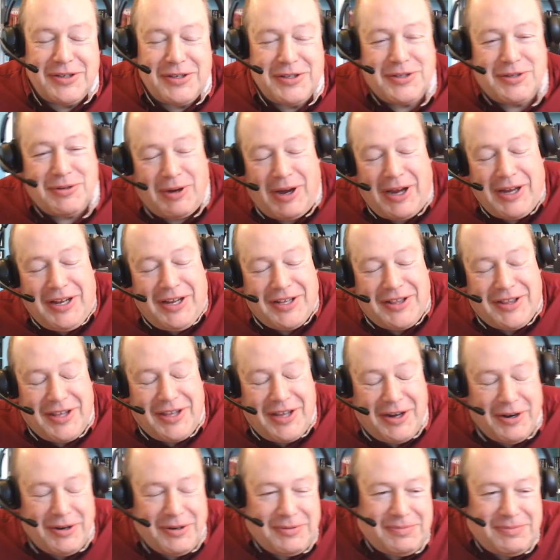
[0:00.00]
So I get
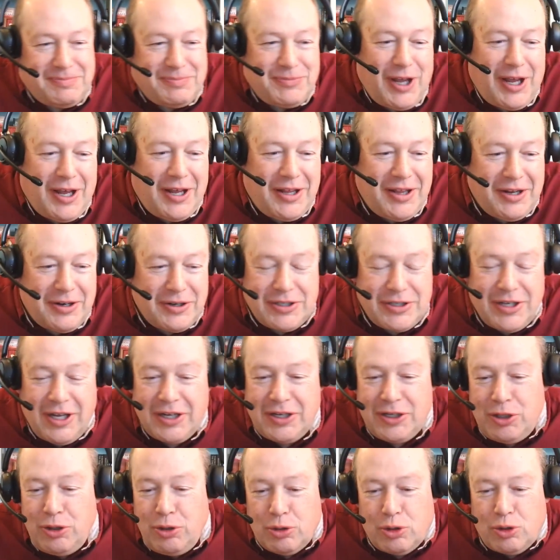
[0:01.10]
there and there's
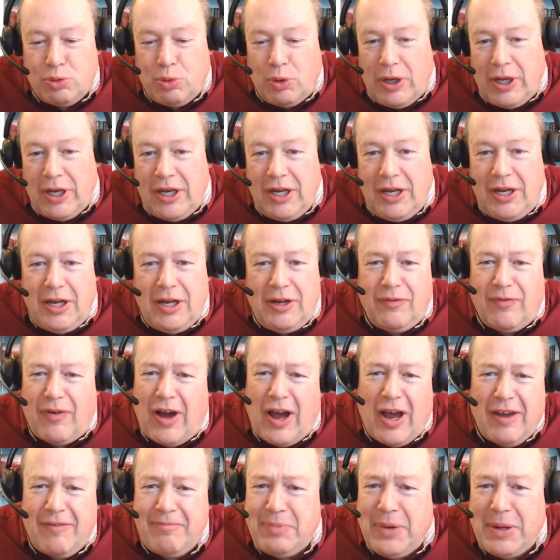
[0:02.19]

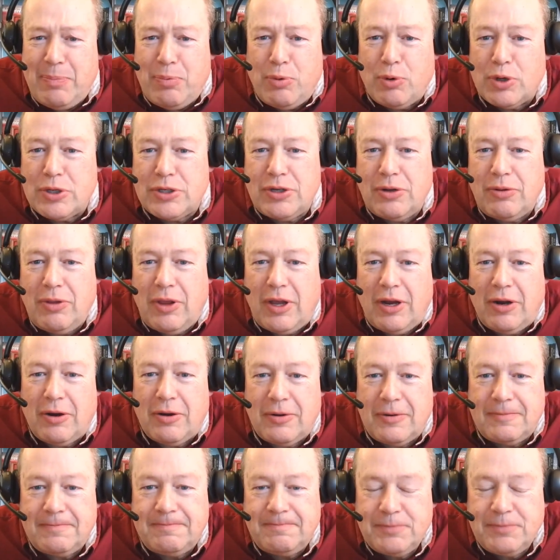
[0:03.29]
25 people or so there.